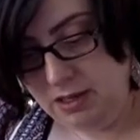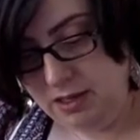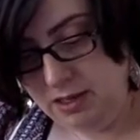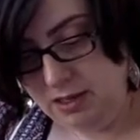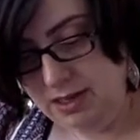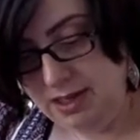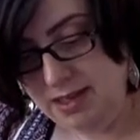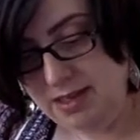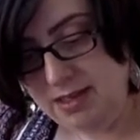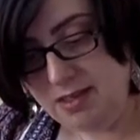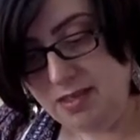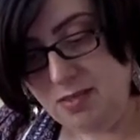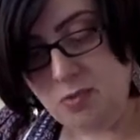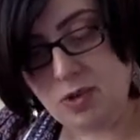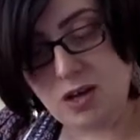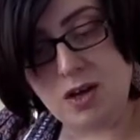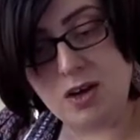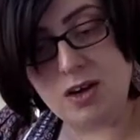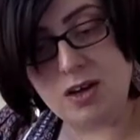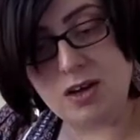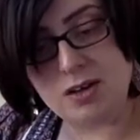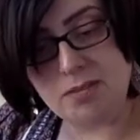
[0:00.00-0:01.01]
Yes, we
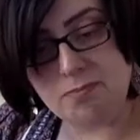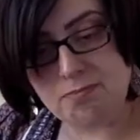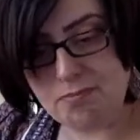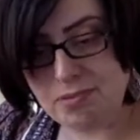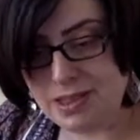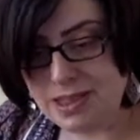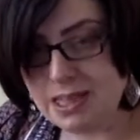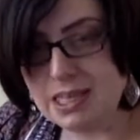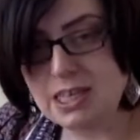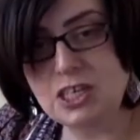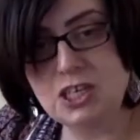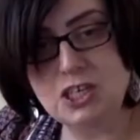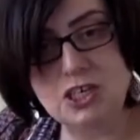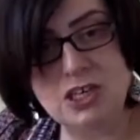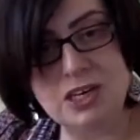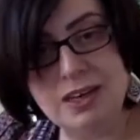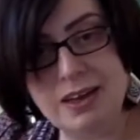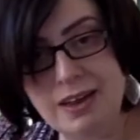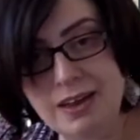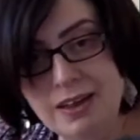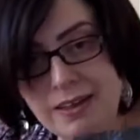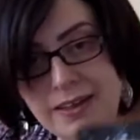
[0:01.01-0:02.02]
got
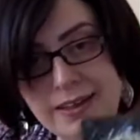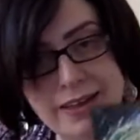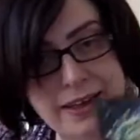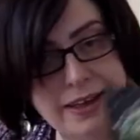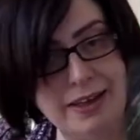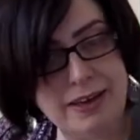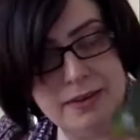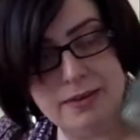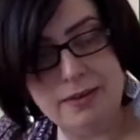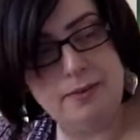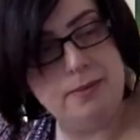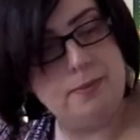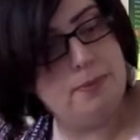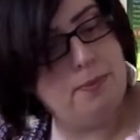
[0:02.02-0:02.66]
completion again.